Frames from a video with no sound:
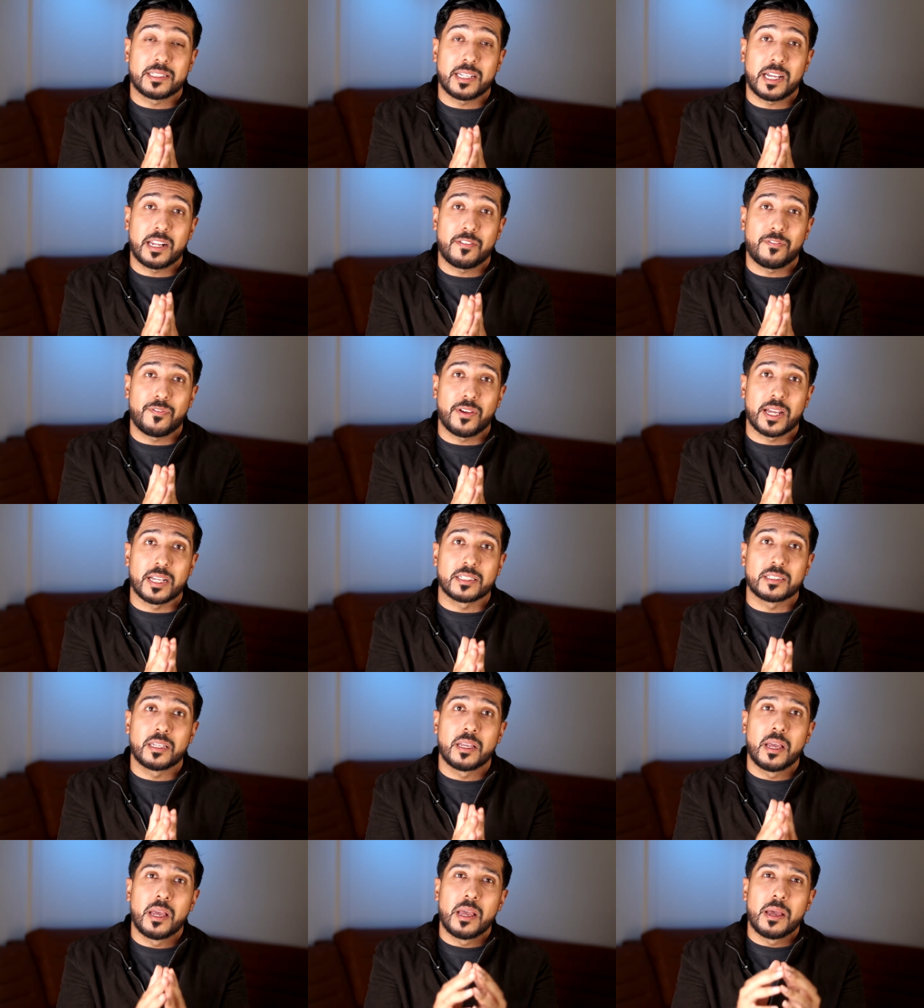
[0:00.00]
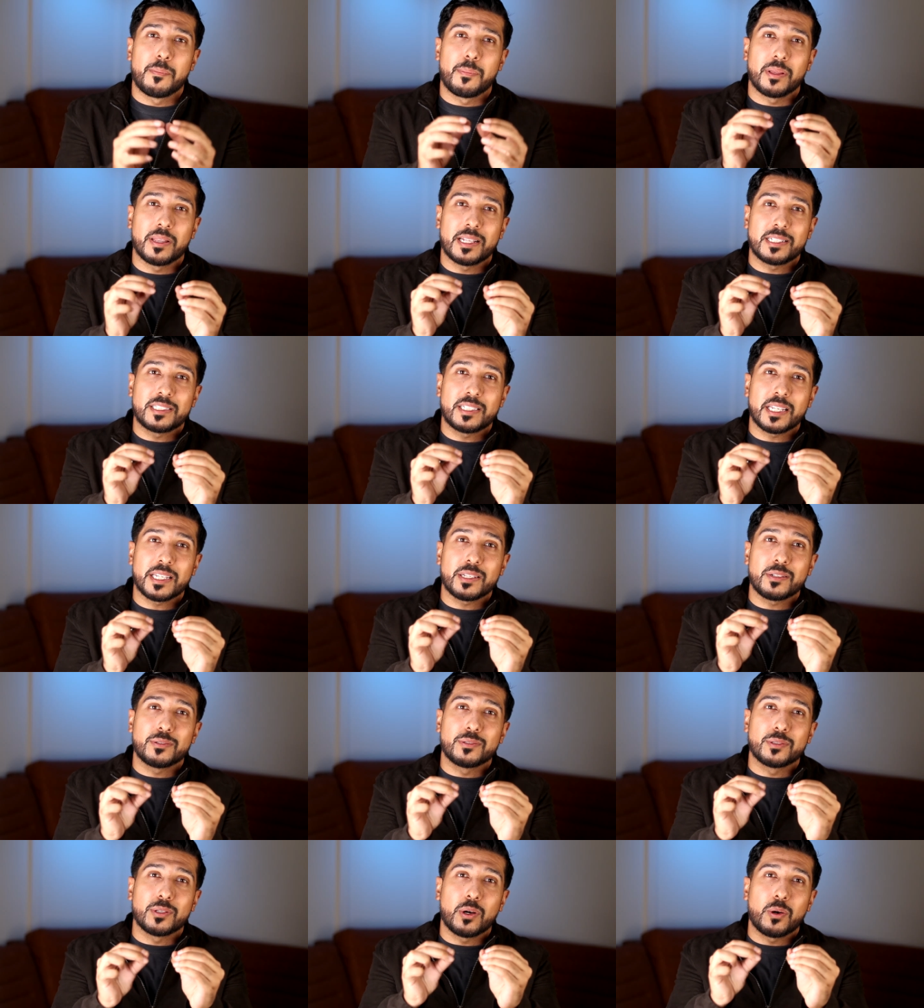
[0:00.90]
side effects. But let's say
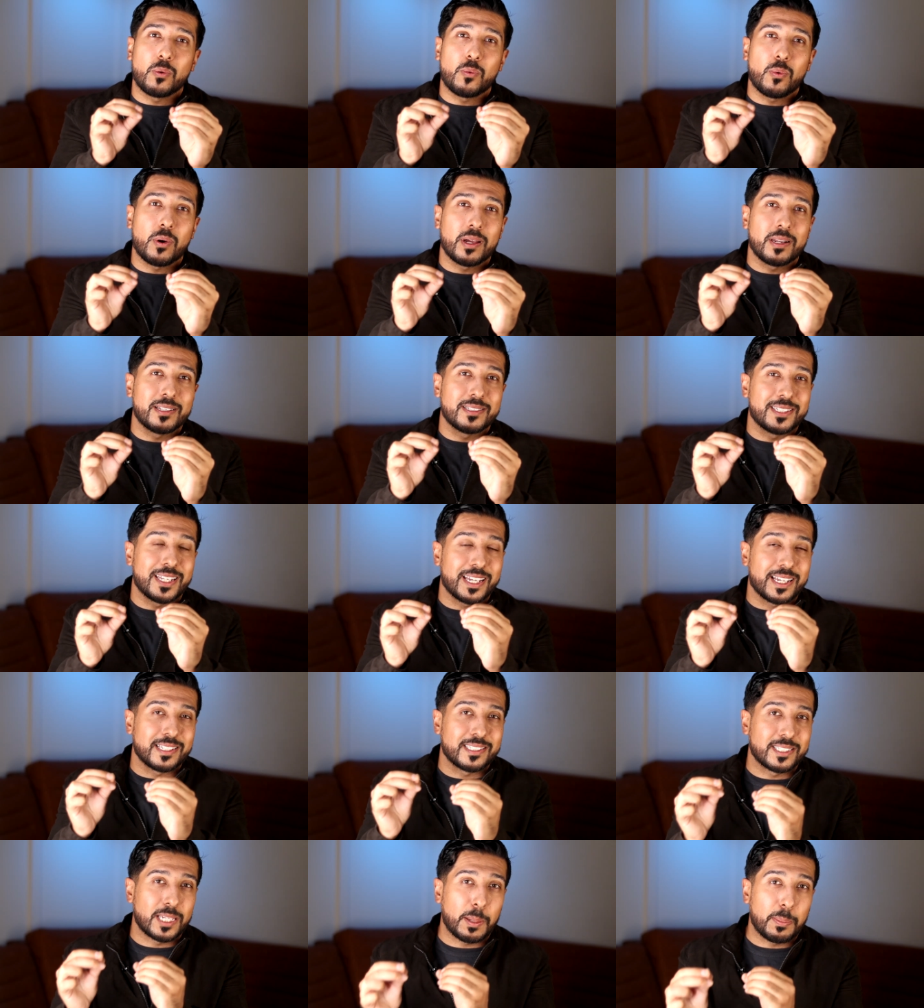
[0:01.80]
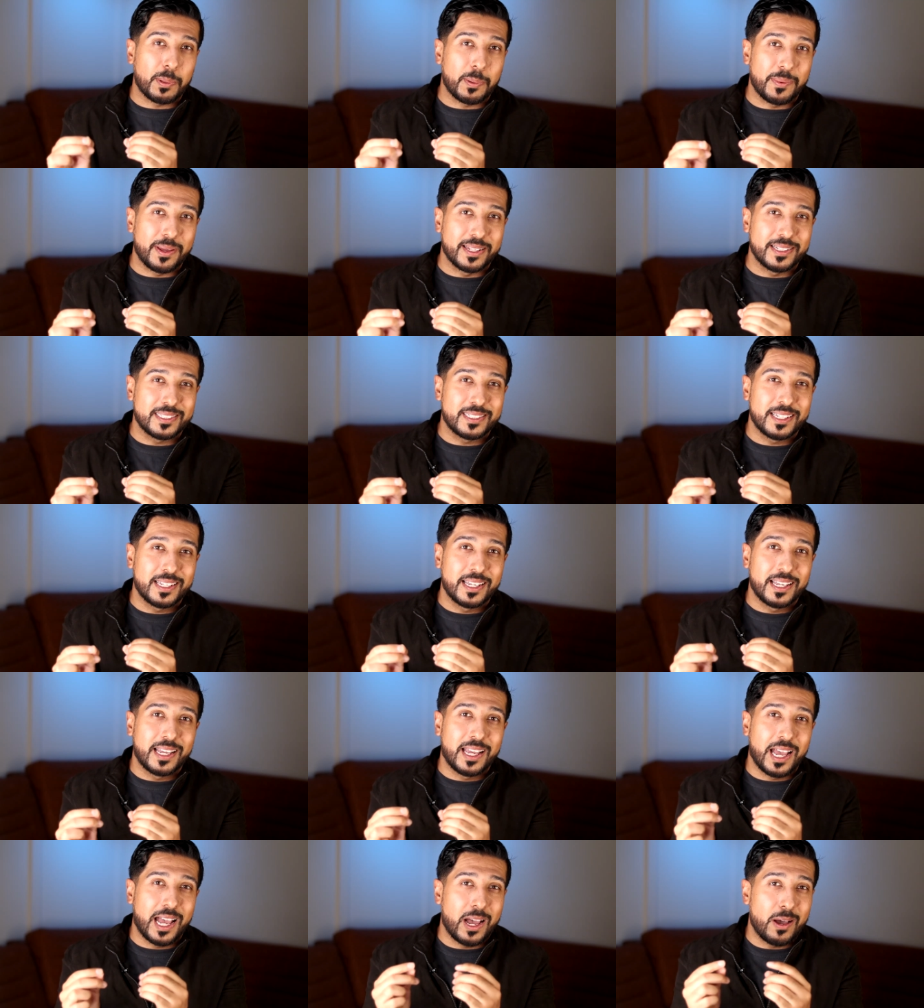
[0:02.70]
you don't want to take a supplement.
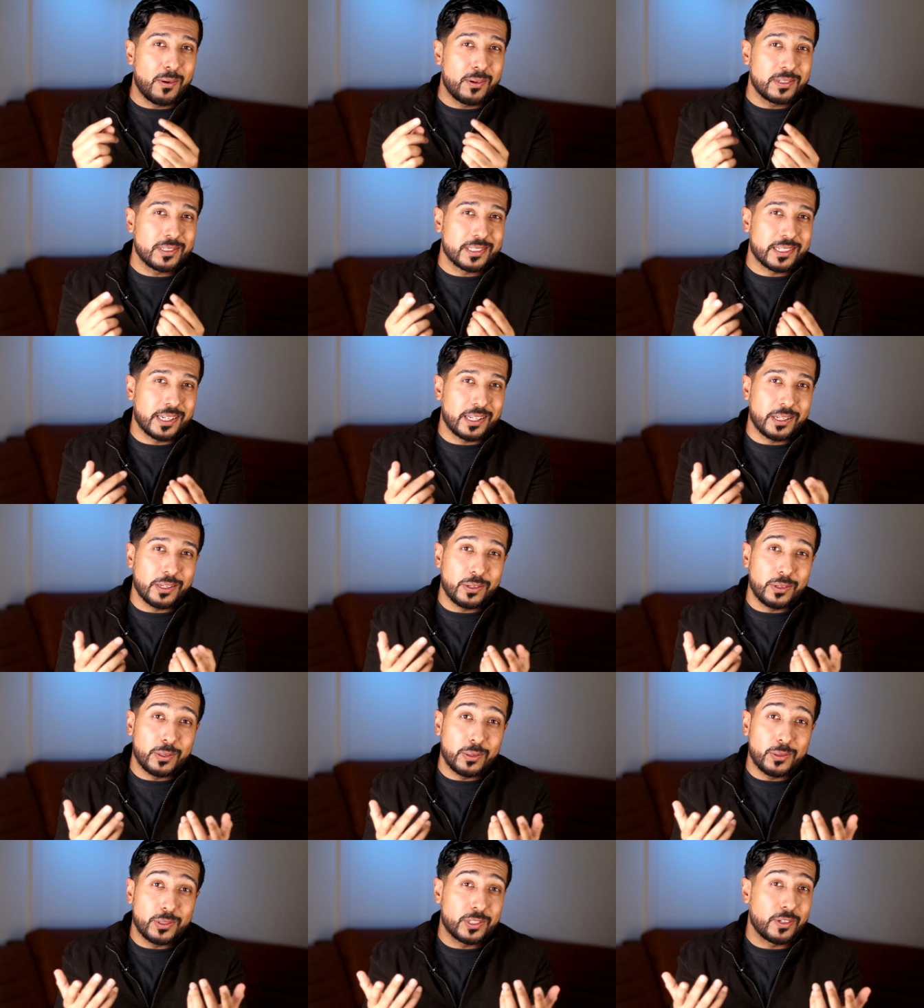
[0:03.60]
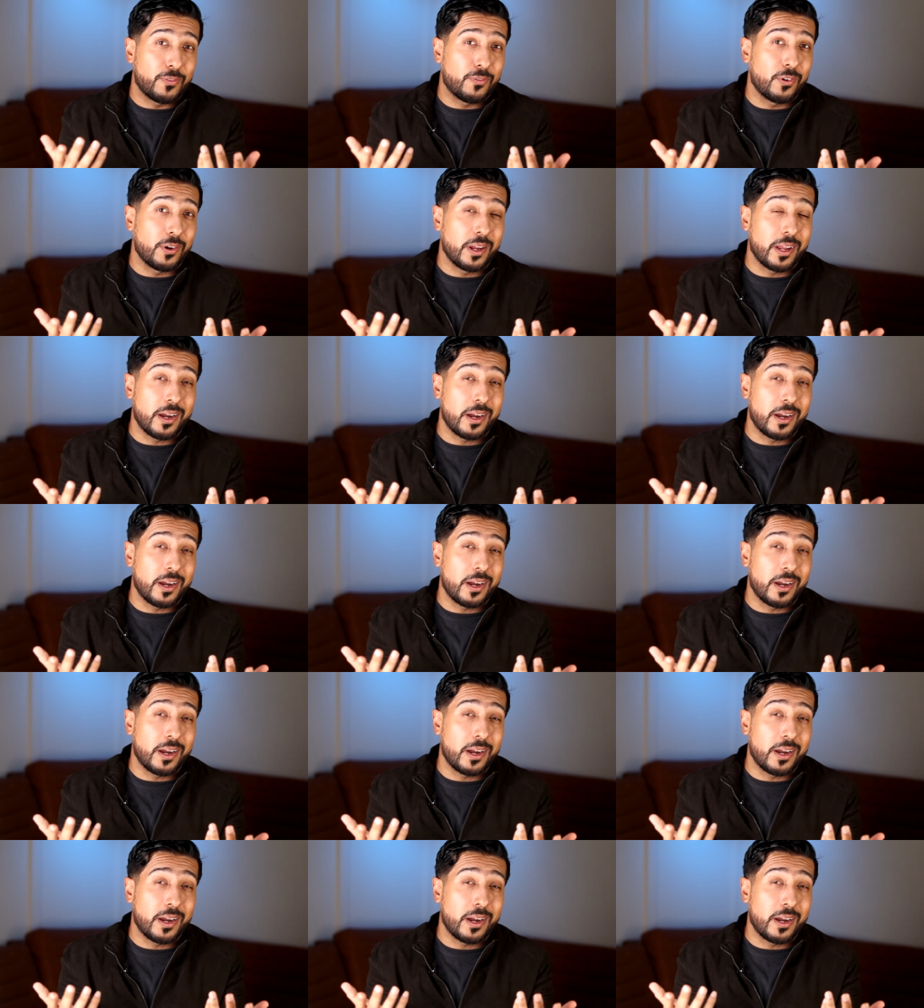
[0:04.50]
How else can you use it for